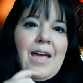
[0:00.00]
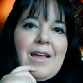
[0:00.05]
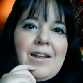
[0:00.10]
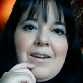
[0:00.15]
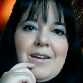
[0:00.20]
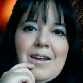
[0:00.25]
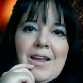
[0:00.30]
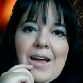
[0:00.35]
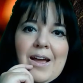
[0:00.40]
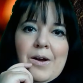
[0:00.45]

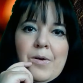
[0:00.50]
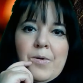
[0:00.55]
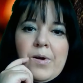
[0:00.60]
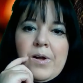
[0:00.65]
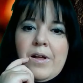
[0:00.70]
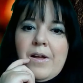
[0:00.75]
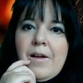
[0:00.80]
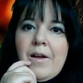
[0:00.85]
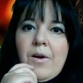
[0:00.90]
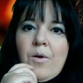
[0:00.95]
Now,
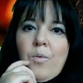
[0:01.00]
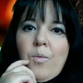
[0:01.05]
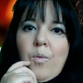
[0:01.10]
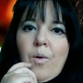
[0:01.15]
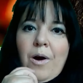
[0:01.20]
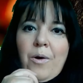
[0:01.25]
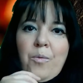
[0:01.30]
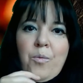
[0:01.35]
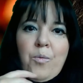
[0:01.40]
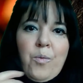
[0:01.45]

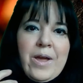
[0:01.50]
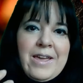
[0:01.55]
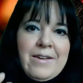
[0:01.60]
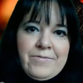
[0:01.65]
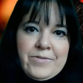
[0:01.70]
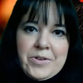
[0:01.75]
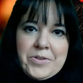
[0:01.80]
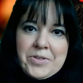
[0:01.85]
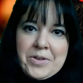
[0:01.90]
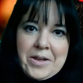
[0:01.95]
what
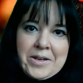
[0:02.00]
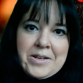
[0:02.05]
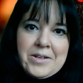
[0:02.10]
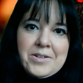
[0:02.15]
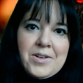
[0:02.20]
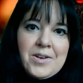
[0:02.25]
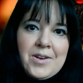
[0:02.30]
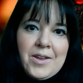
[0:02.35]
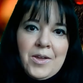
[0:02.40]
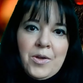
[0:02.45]
we've
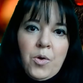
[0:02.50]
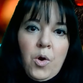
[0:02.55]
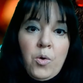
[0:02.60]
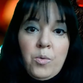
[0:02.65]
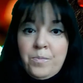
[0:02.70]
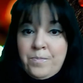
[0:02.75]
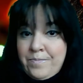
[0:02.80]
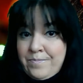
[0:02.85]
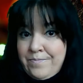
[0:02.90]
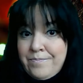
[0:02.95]
decided to do,
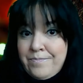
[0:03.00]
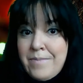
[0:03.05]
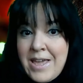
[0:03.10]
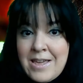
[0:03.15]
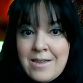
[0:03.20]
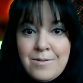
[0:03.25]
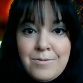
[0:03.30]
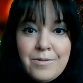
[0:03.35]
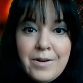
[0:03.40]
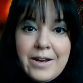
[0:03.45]
or
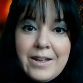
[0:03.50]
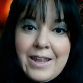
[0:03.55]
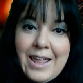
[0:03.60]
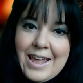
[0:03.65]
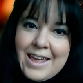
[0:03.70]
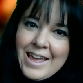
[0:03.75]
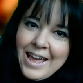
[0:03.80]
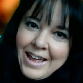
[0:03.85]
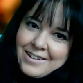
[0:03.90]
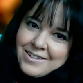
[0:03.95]
me
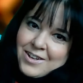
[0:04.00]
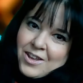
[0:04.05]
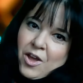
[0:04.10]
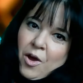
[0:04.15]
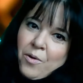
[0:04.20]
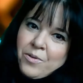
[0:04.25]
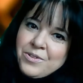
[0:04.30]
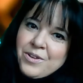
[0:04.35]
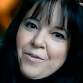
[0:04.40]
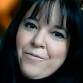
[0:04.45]
really, and
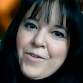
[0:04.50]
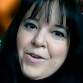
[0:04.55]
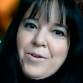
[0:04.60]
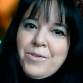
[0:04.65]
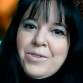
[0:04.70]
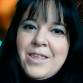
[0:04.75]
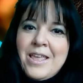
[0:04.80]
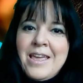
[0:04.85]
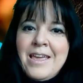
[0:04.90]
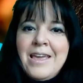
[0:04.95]
got a few
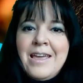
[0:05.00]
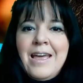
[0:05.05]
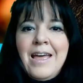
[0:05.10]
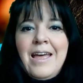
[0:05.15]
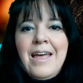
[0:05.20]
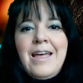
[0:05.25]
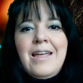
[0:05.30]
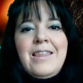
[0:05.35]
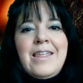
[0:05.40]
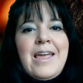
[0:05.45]
of the
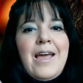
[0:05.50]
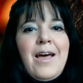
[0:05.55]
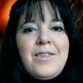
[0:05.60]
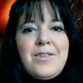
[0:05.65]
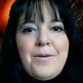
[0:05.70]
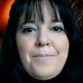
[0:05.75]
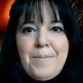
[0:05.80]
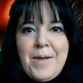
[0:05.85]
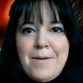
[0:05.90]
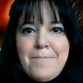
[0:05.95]

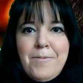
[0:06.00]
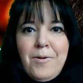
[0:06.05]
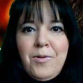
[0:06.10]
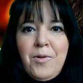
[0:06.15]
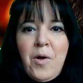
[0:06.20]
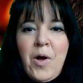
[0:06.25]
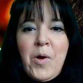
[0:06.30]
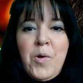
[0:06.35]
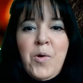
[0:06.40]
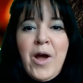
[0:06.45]
other
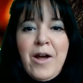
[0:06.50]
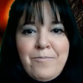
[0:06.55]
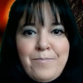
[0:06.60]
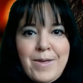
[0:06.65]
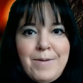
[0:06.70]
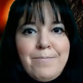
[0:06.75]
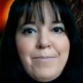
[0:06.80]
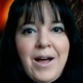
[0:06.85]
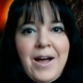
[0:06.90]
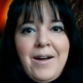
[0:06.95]
people who have
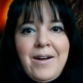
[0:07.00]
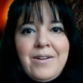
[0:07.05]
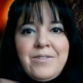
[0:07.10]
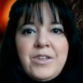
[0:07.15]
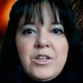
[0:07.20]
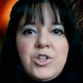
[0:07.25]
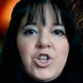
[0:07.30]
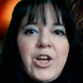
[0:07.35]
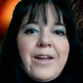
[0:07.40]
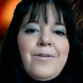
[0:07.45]
been part of
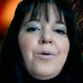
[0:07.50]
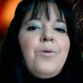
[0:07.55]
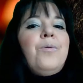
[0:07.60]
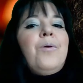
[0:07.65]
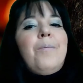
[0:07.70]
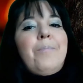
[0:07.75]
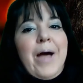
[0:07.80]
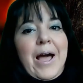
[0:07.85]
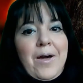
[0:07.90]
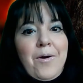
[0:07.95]
the
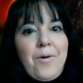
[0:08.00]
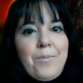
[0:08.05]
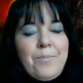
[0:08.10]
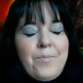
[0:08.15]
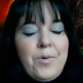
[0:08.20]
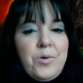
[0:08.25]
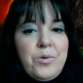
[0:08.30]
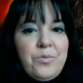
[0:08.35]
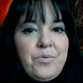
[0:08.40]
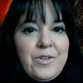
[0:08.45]
channel back on
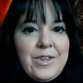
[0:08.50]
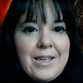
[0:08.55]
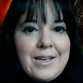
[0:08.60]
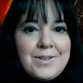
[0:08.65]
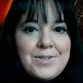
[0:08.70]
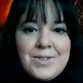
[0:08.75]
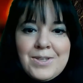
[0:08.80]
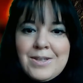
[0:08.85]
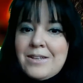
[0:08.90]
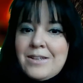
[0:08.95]
board for
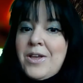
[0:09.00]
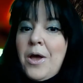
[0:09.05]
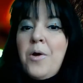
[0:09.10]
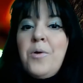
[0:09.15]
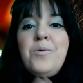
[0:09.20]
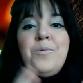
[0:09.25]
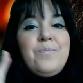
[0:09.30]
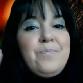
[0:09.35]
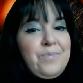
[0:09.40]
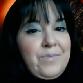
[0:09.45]
this.
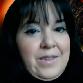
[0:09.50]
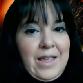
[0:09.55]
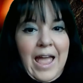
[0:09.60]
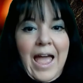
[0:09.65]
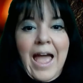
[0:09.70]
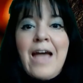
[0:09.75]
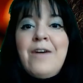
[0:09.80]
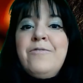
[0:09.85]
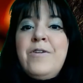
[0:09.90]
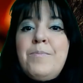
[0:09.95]
So
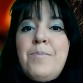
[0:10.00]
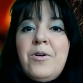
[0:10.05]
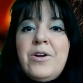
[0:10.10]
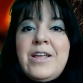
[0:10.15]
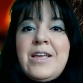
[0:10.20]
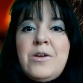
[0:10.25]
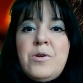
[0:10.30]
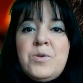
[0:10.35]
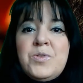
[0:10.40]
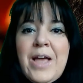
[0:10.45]

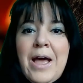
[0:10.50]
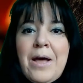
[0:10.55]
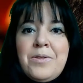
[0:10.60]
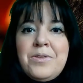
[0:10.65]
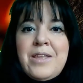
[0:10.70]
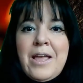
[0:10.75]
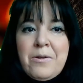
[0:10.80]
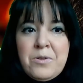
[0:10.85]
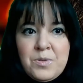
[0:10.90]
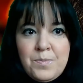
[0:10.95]
everybody who's
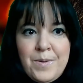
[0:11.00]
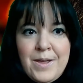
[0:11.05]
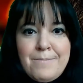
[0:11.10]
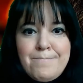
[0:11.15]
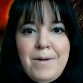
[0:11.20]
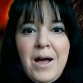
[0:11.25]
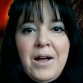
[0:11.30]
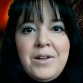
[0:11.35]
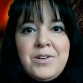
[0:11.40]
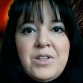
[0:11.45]
out there who's been
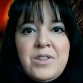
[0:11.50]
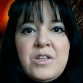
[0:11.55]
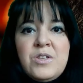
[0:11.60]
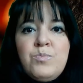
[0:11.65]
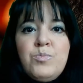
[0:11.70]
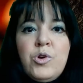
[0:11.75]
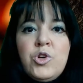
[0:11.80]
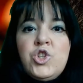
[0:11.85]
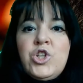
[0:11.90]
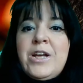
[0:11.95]
part of this
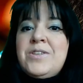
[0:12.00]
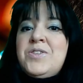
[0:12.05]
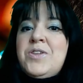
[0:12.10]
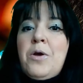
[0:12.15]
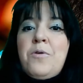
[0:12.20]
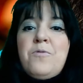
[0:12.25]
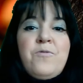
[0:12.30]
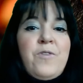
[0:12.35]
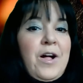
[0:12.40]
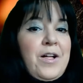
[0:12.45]
project
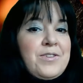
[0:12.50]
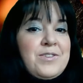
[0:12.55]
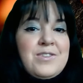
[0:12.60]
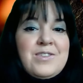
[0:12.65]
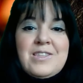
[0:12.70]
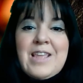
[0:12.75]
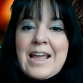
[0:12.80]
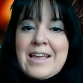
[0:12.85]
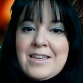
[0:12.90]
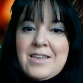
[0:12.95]
so far,
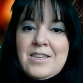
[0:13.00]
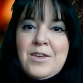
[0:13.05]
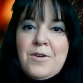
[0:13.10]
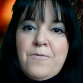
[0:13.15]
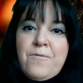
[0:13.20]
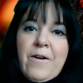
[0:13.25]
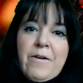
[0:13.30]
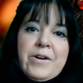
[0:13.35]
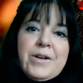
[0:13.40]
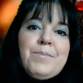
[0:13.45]
thank you
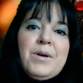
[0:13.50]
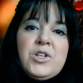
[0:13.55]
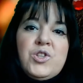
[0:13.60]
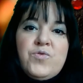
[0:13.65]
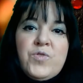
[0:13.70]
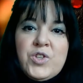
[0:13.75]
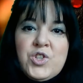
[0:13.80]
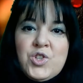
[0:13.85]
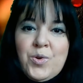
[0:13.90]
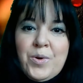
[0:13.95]
very
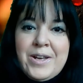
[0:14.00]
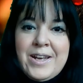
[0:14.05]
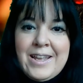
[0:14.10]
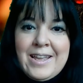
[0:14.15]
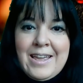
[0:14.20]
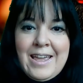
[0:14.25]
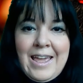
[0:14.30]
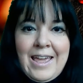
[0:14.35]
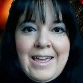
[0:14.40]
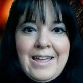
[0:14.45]
much for
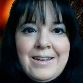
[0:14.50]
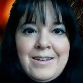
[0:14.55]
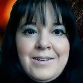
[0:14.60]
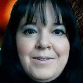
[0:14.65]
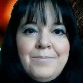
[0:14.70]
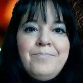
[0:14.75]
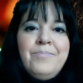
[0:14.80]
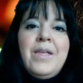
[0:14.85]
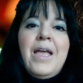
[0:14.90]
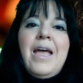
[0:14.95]
joining in.